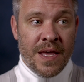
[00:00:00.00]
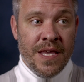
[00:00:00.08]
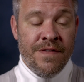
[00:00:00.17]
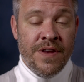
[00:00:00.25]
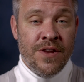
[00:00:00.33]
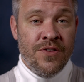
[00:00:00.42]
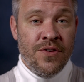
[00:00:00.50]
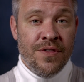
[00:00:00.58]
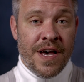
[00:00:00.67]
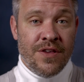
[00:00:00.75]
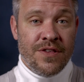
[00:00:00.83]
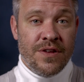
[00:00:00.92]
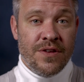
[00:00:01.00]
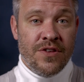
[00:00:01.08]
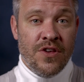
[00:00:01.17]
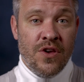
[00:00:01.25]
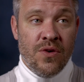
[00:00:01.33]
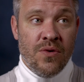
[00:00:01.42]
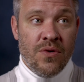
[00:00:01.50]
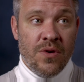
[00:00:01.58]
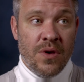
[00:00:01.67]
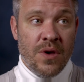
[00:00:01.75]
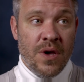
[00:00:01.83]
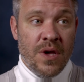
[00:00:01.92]
even in 2002.
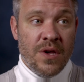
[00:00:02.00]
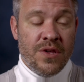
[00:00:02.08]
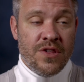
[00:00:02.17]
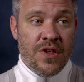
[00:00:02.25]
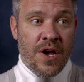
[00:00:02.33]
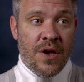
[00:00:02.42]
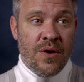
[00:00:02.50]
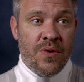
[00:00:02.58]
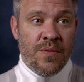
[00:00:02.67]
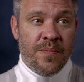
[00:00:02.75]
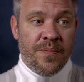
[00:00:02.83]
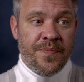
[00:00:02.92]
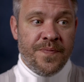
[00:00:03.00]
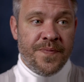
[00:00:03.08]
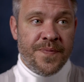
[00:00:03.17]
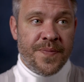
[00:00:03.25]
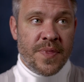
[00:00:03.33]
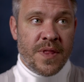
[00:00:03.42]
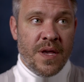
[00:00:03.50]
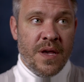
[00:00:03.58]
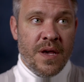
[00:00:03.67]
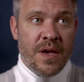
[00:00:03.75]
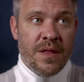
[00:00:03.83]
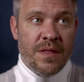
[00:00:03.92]
So
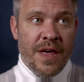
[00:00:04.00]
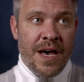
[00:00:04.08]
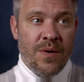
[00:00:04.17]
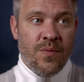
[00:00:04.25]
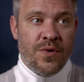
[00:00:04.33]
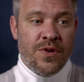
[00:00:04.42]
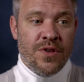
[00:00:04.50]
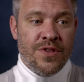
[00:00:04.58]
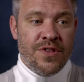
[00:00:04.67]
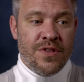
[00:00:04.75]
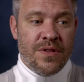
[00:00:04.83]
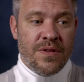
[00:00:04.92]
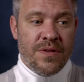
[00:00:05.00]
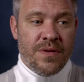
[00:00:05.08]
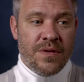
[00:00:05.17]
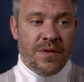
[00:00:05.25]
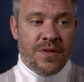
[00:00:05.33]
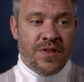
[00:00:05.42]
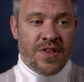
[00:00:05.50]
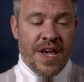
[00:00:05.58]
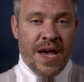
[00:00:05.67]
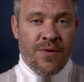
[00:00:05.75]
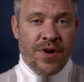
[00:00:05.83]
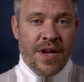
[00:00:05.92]
that was
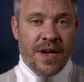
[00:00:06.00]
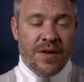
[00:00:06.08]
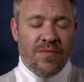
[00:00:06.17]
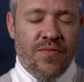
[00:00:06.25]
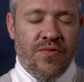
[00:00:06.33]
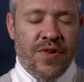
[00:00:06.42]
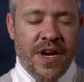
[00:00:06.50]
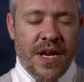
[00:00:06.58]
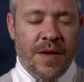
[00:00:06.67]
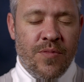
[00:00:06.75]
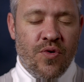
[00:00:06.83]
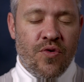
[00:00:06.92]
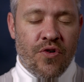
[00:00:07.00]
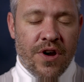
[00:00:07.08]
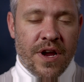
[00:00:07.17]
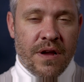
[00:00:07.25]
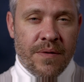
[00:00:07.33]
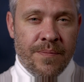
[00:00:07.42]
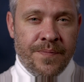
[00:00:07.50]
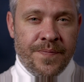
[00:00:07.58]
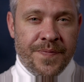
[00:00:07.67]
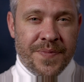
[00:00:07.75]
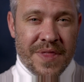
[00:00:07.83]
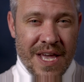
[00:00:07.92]
scary and really boring,
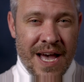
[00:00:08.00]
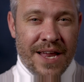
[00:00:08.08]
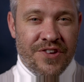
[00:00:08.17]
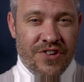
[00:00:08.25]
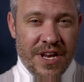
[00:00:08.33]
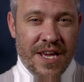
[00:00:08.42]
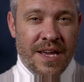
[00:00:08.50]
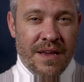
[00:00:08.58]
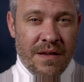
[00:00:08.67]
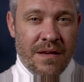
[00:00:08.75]
actually.